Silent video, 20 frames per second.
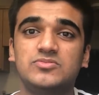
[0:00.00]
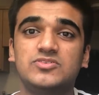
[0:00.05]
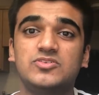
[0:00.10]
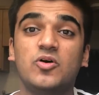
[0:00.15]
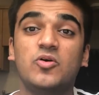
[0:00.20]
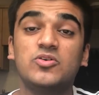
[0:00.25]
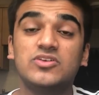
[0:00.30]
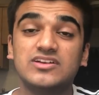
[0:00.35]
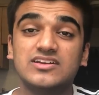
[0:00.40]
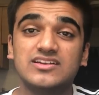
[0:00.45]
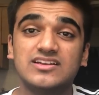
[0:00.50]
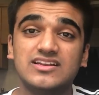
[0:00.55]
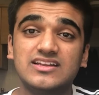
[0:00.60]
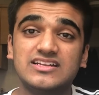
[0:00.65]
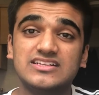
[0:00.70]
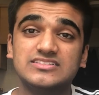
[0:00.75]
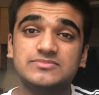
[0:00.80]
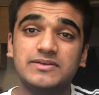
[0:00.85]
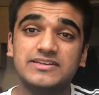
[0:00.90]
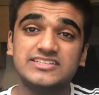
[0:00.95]
don't
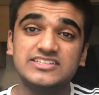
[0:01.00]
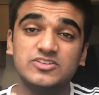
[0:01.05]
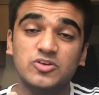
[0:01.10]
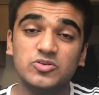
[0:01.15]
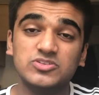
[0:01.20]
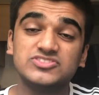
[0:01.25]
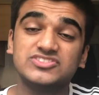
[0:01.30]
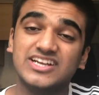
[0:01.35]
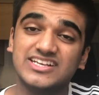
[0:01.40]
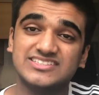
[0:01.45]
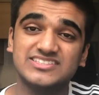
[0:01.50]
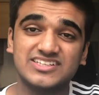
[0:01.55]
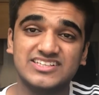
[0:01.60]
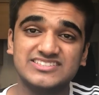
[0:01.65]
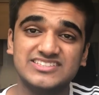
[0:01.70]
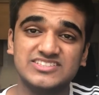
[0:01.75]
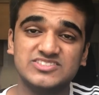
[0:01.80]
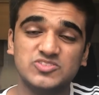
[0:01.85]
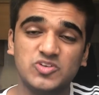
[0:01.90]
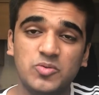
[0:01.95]
stress,
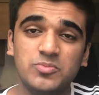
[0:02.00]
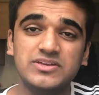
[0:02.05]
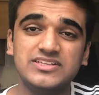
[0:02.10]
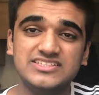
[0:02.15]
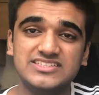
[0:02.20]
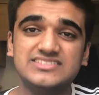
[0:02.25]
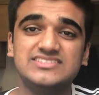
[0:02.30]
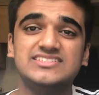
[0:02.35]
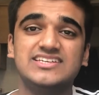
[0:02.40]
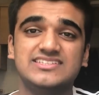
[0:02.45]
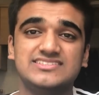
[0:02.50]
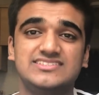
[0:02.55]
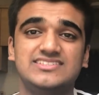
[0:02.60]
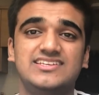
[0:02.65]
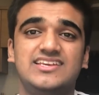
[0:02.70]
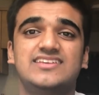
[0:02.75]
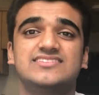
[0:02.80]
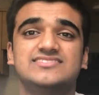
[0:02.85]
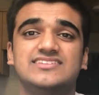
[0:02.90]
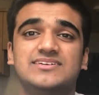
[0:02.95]
because there's so many
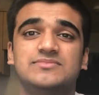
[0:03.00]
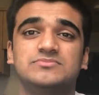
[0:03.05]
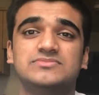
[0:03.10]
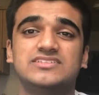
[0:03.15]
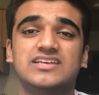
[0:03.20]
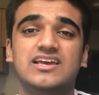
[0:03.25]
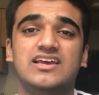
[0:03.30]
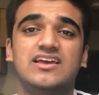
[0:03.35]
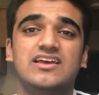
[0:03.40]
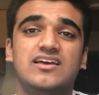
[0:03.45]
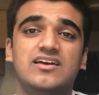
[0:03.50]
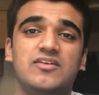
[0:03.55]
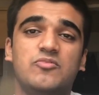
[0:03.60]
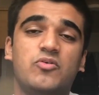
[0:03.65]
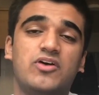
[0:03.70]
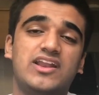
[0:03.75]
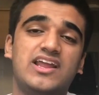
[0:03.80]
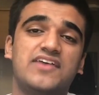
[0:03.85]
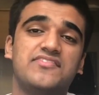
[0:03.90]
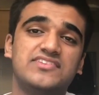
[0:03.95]
GCSE exams,
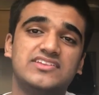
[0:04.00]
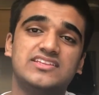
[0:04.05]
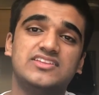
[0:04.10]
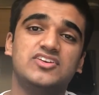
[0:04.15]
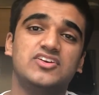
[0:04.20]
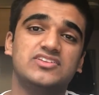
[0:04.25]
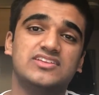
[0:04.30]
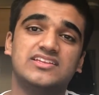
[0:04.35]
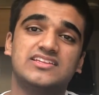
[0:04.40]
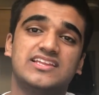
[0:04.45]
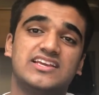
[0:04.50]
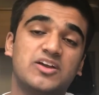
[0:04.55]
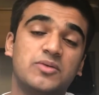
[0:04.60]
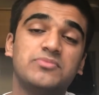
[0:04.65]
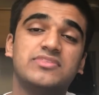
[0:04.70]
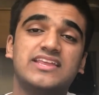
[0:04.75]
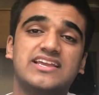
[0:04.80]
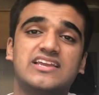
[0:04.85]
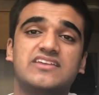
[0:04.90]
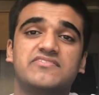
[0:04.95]
one after the other. They
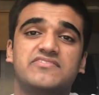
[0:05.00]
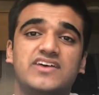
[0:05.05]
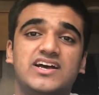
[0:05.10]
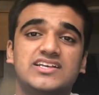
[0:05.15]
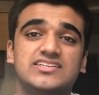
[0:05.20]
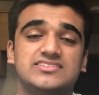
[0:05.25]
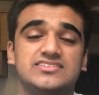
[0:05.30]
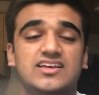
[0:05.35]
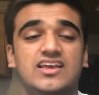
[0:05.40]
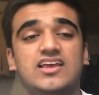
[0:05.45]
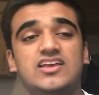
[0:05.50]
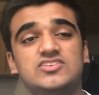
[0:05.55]
come thick and fast.